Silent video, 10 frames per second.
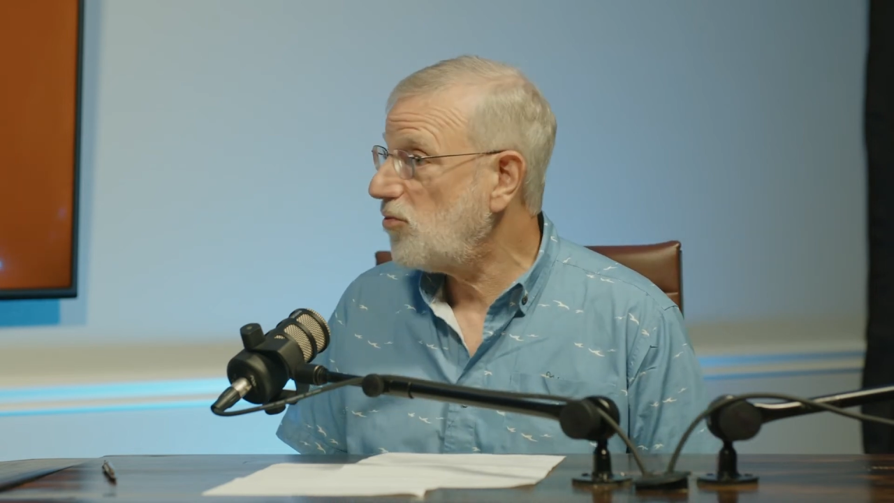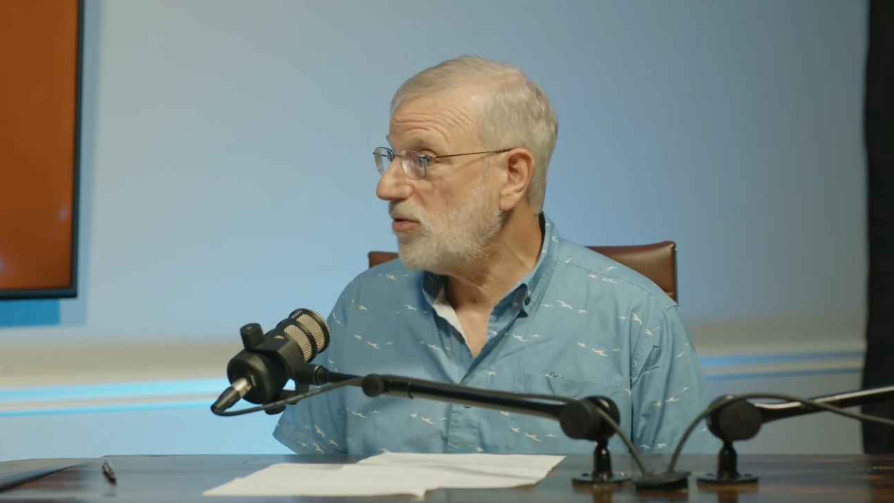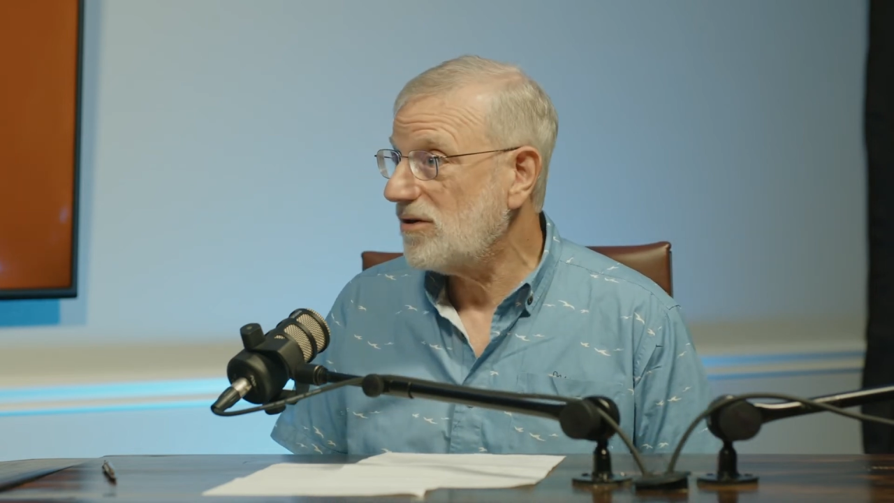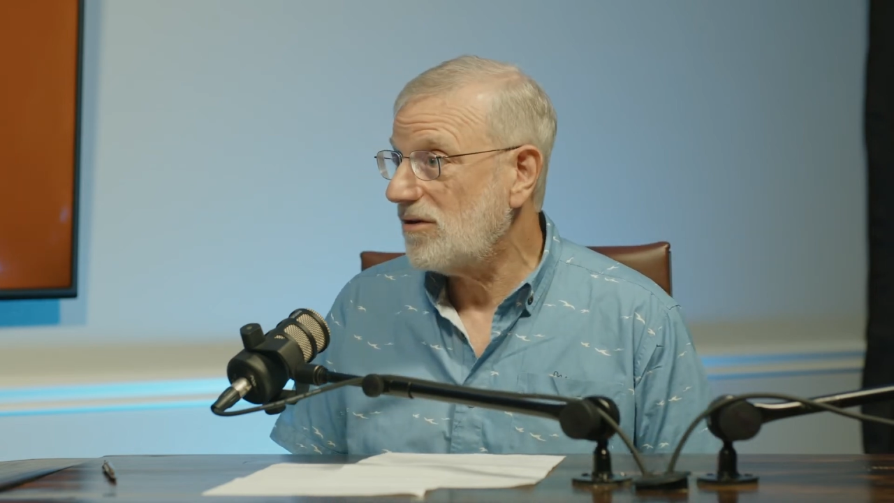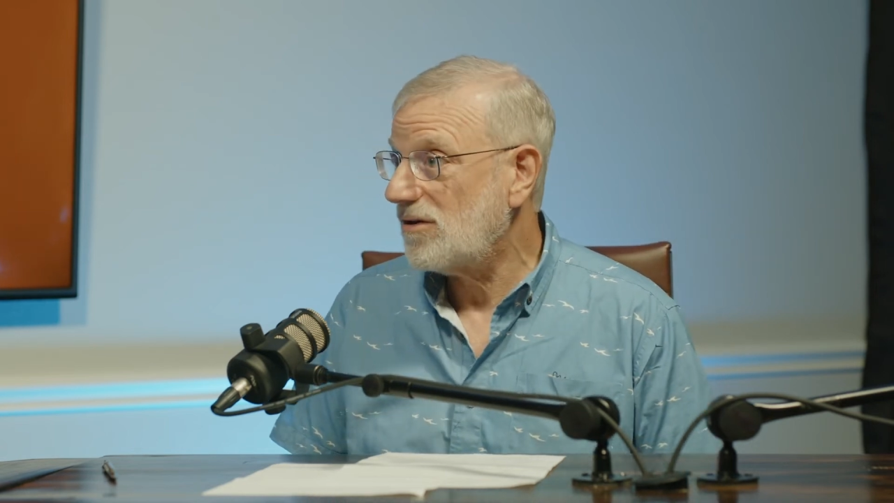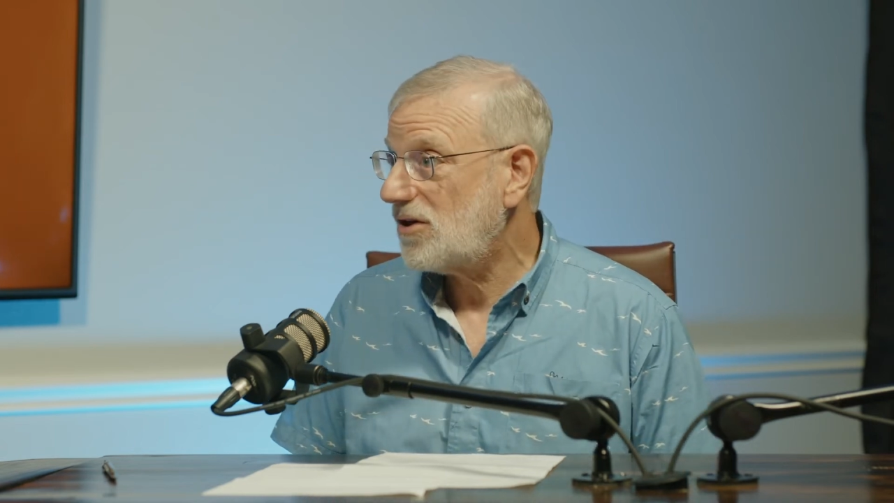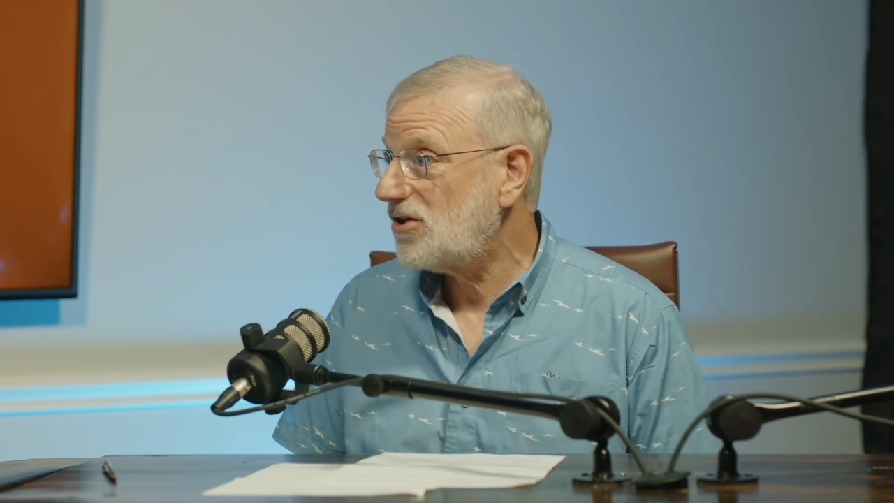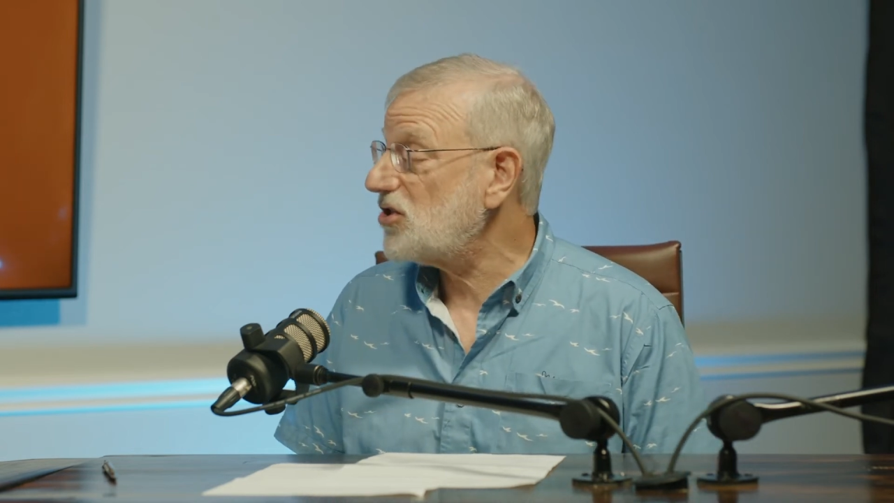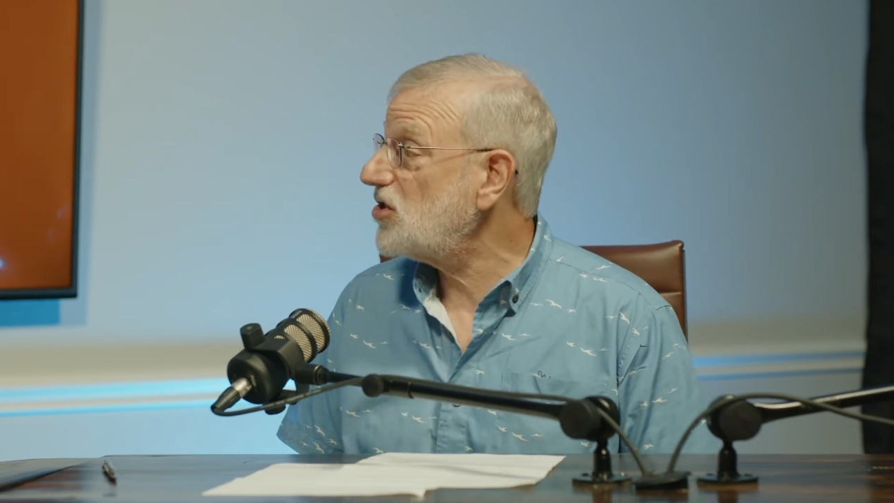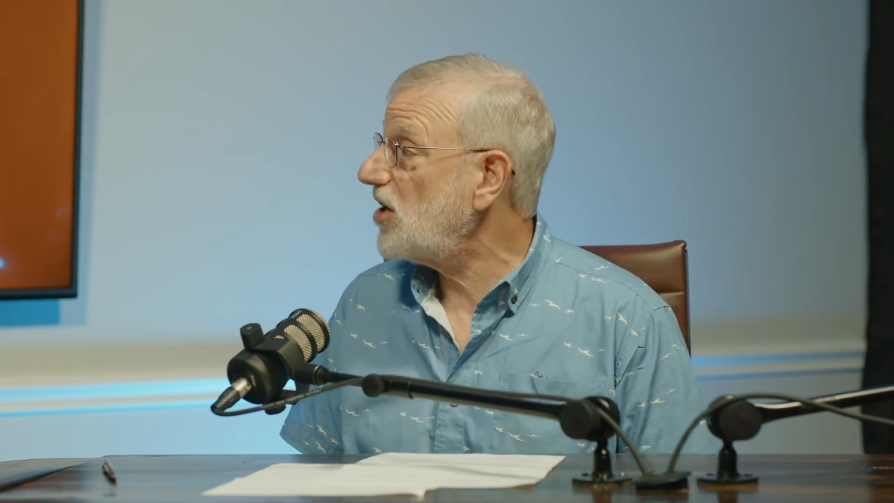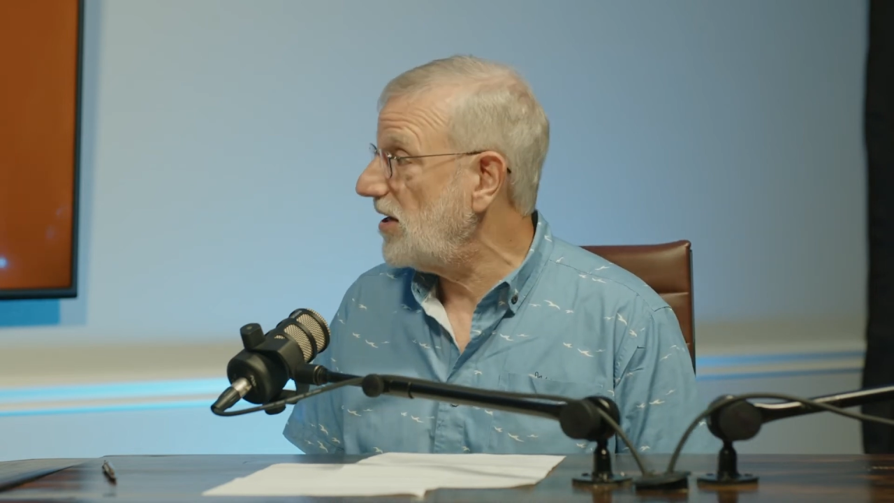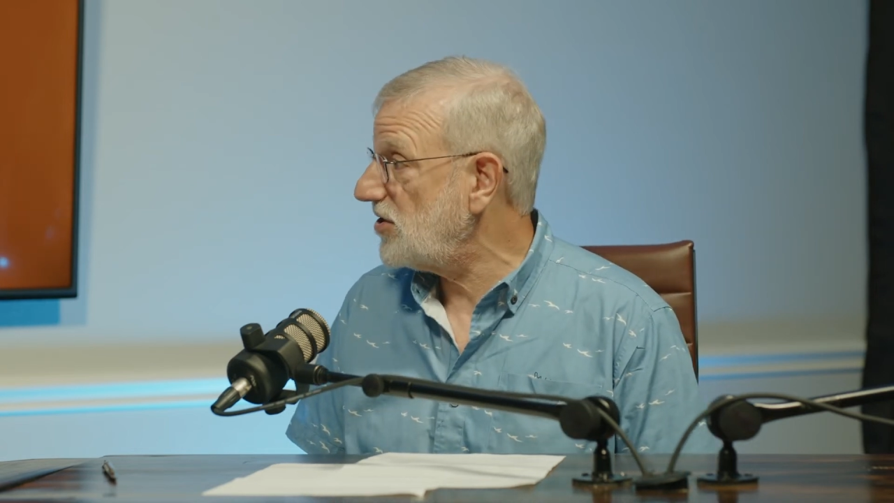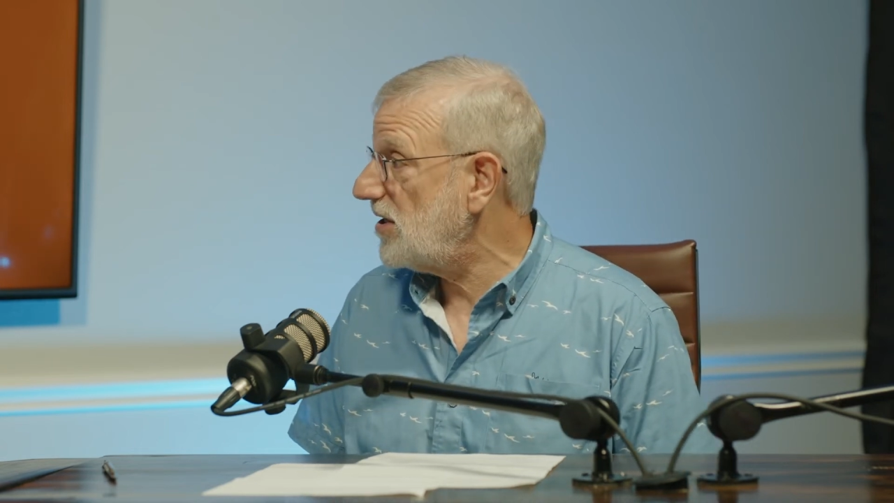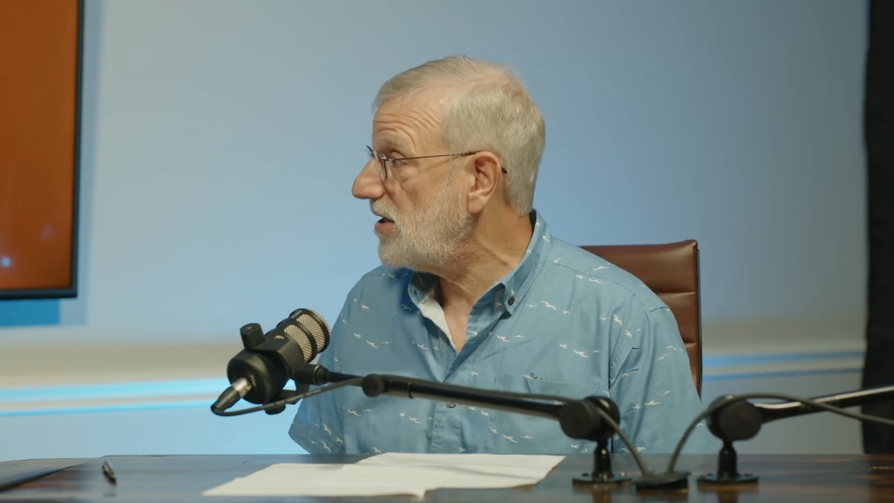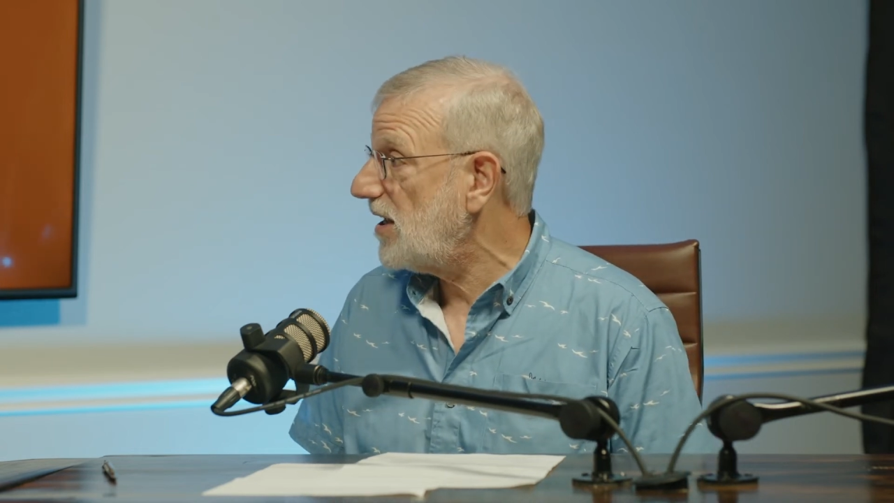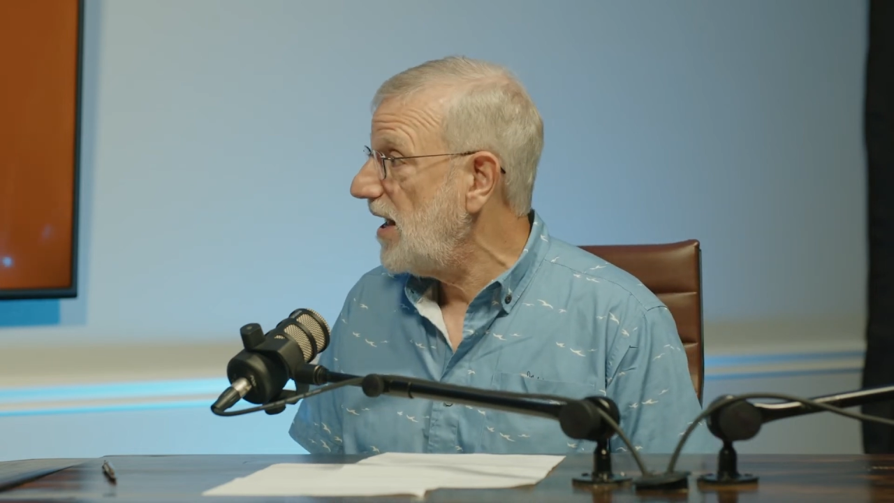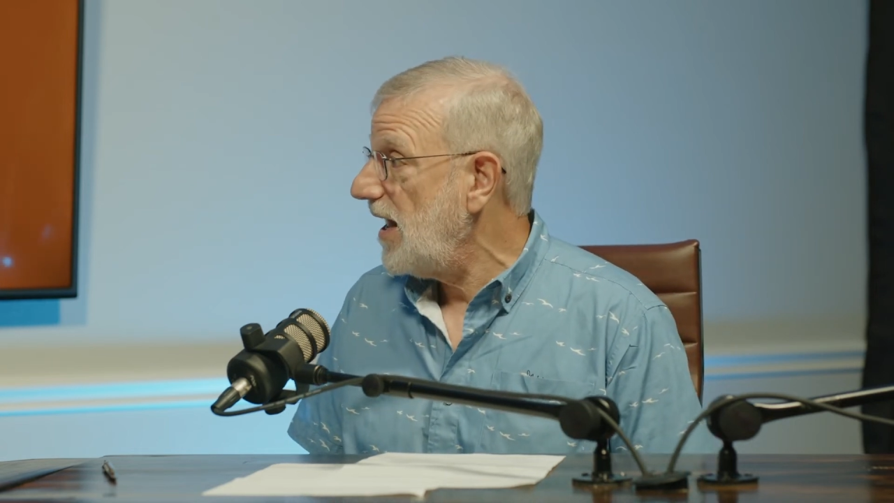will discuss it.